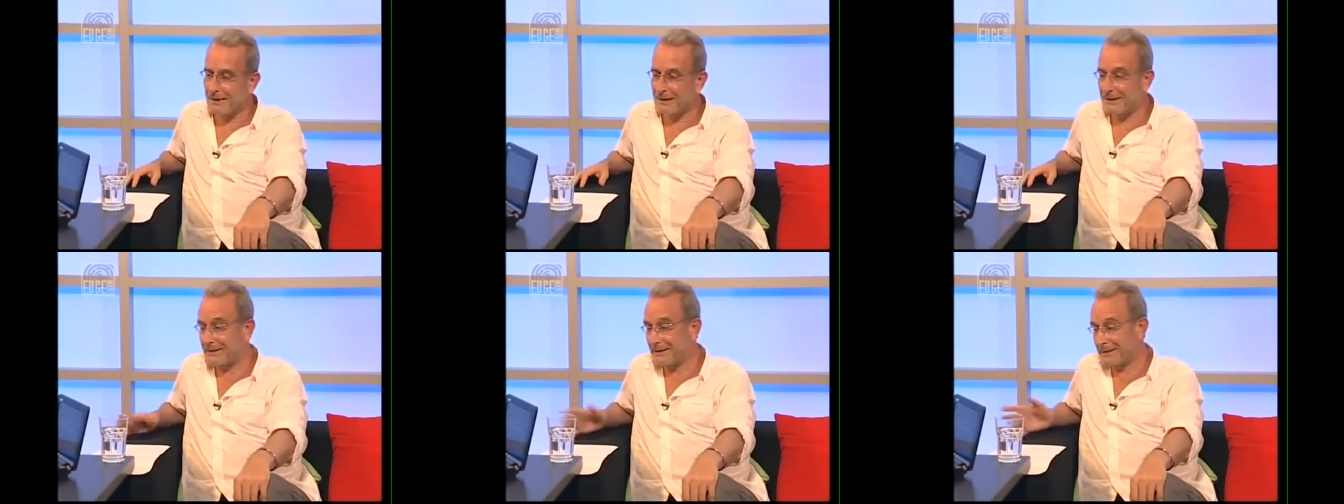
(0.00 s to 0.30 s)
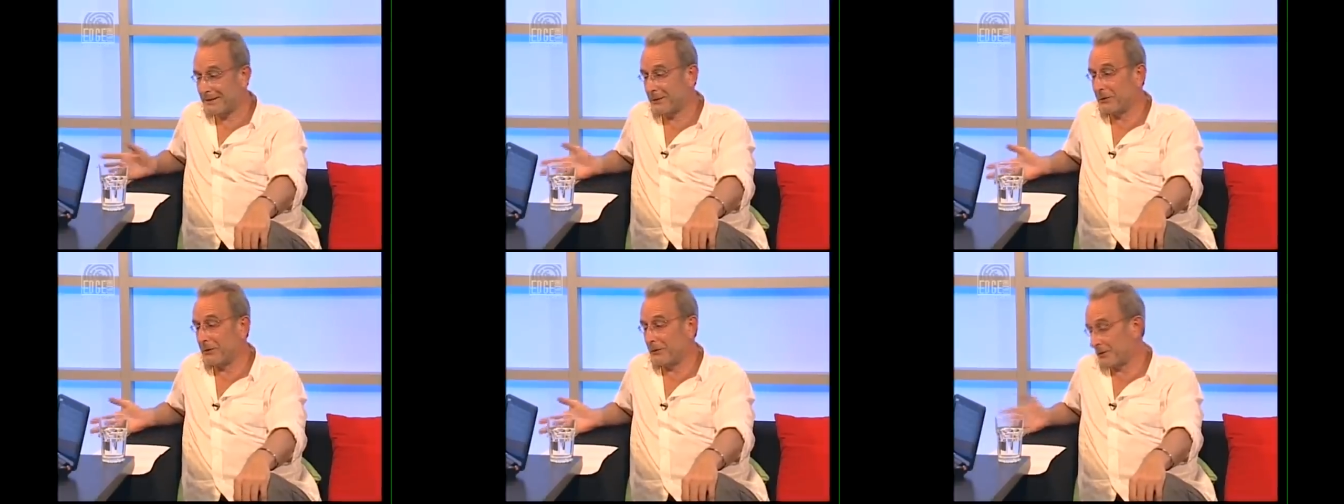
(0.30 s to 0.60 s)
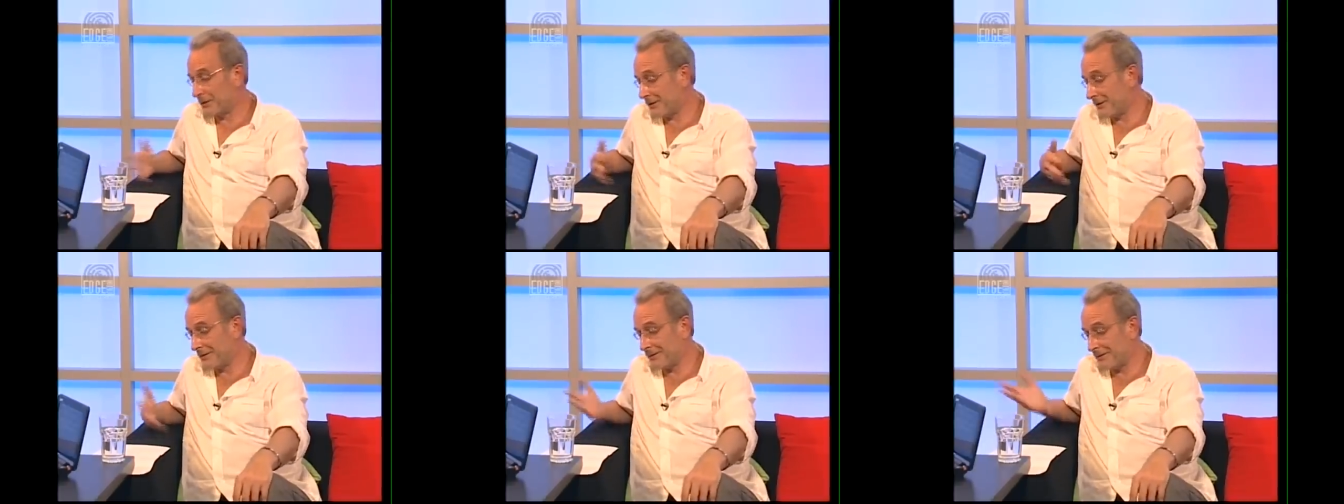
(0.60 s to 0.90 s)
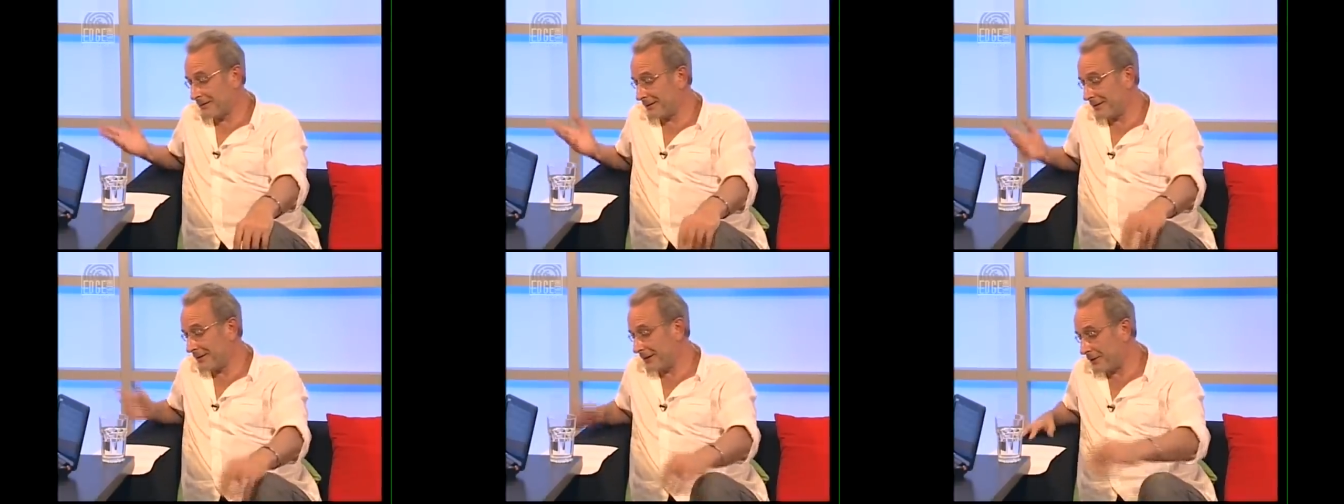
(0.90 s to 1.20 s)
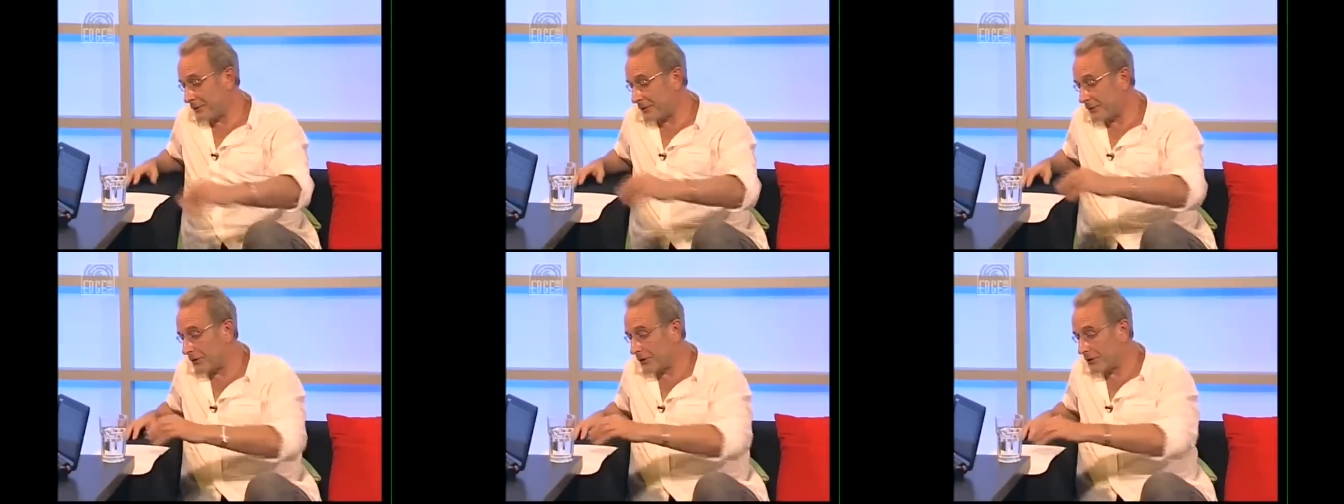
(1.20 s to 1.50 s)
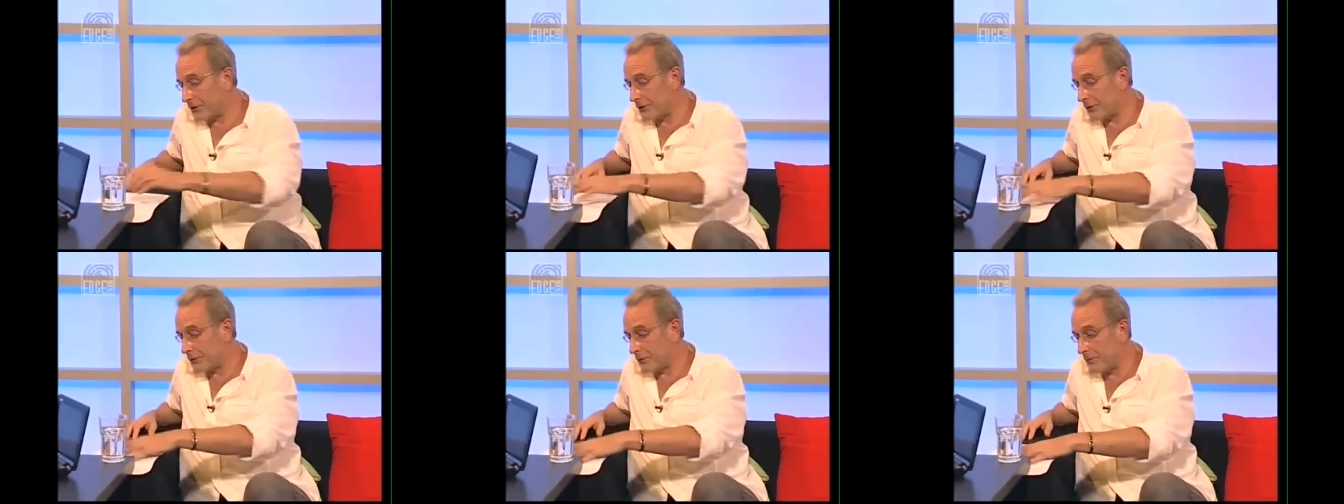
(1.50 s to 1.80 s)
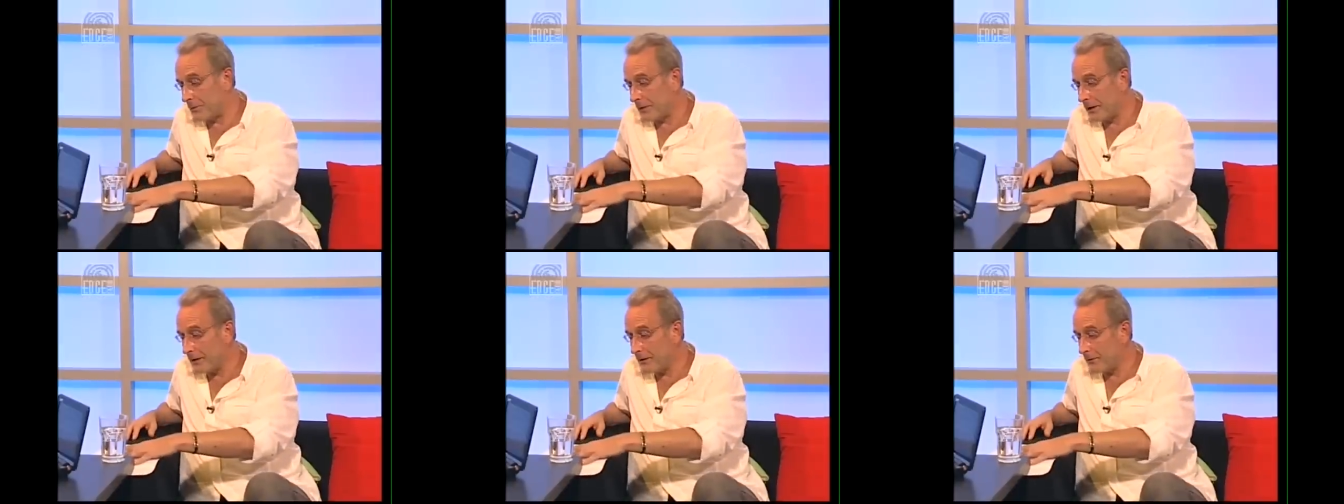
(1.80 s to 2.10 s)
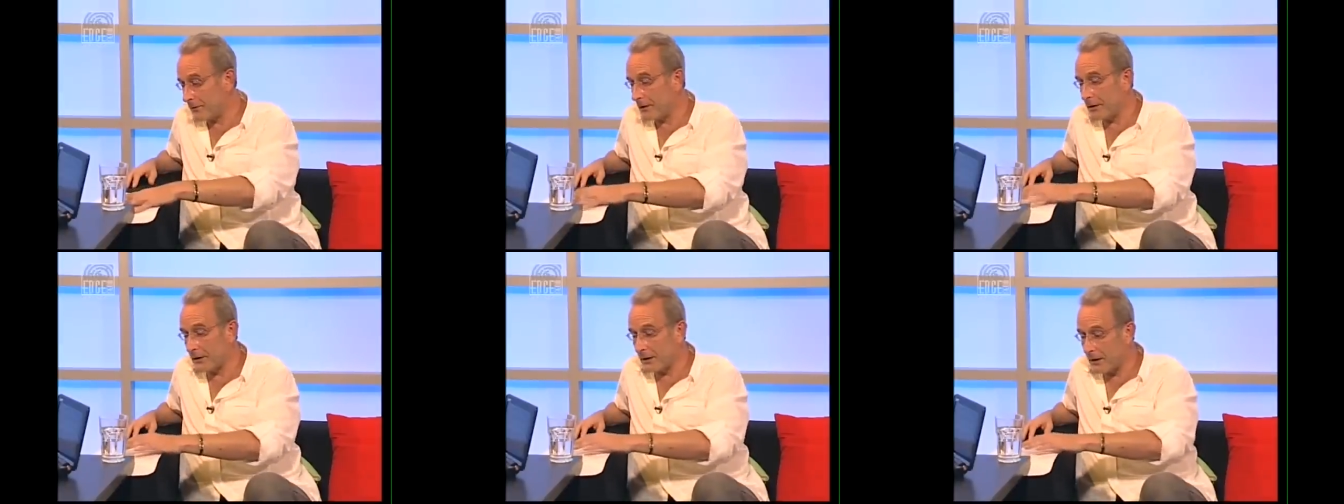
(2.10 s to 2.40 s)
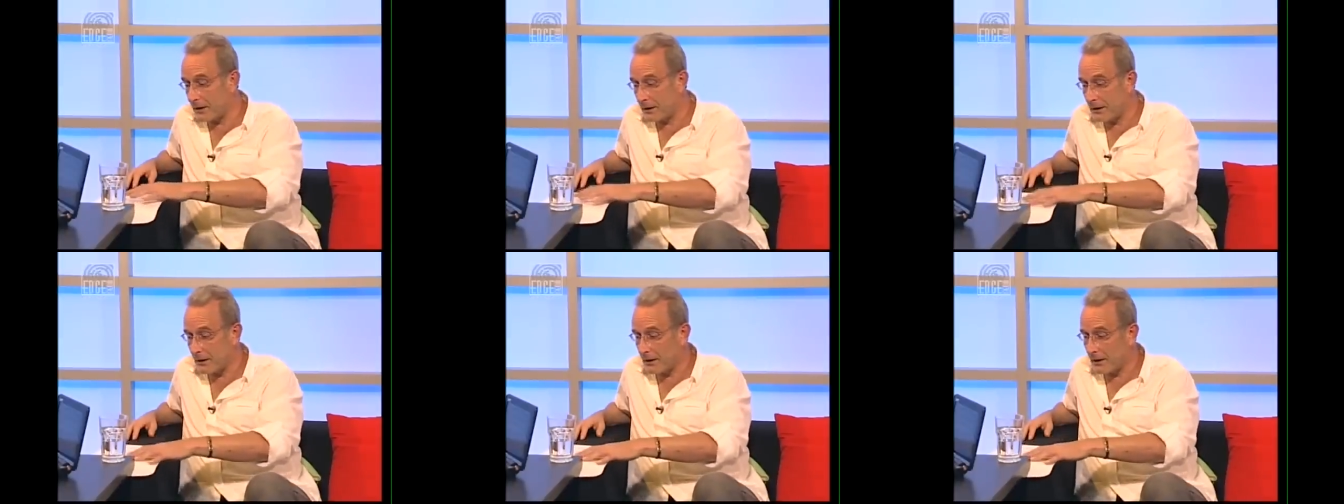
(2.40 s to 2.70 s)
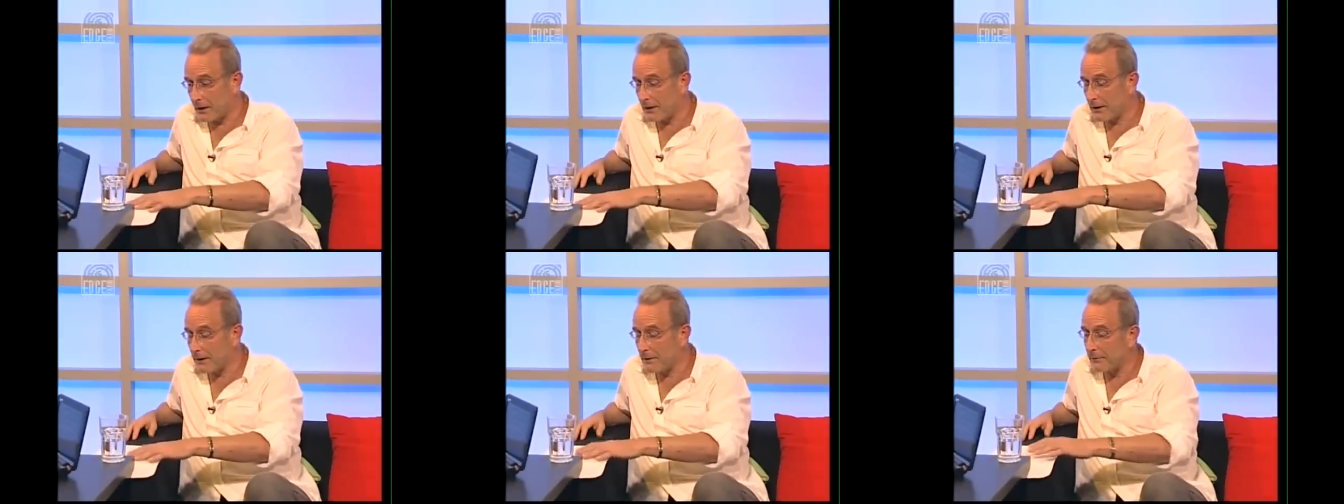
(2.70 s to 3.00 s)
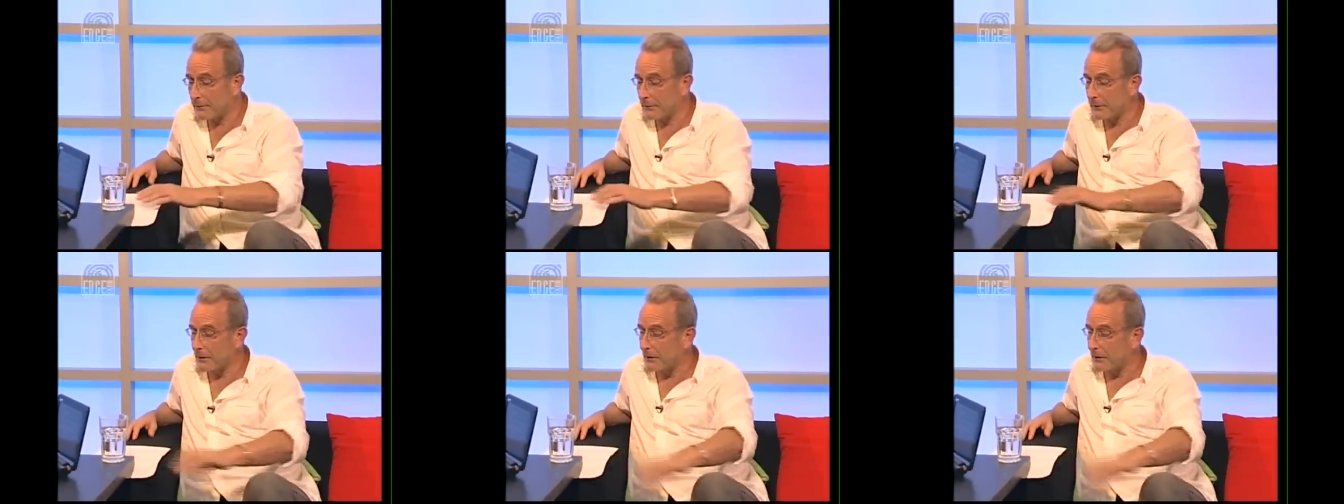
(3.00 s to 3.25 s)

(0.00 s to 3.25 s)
and of course, introductions were made, very canny guy.